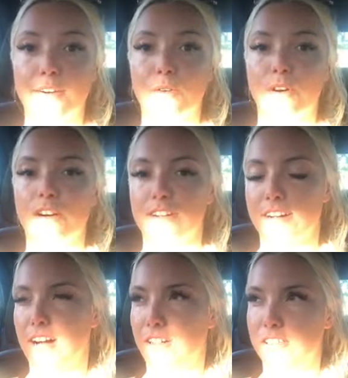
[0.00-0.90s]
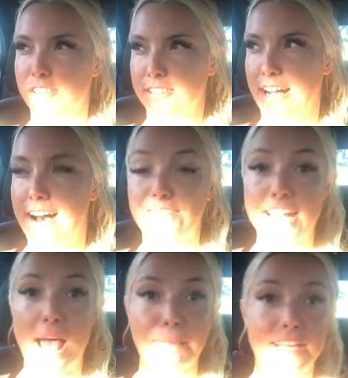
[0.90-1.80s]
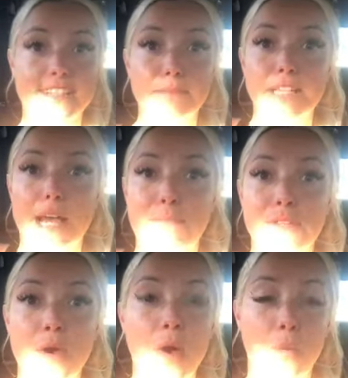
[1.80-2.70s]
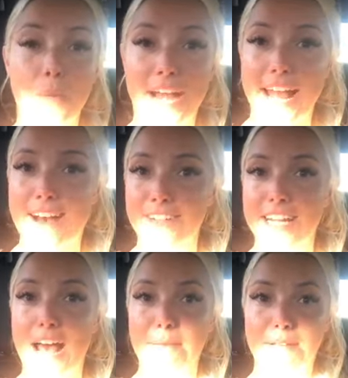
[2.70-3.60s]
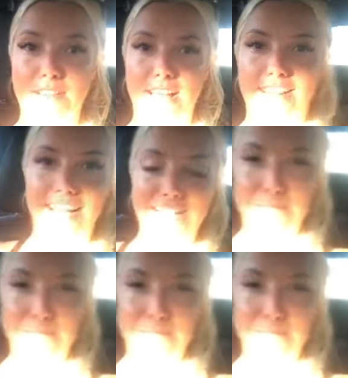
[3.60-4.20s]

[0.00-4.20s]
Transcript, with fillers: or I'll just have a nap because sometimes when I have a nap, that light's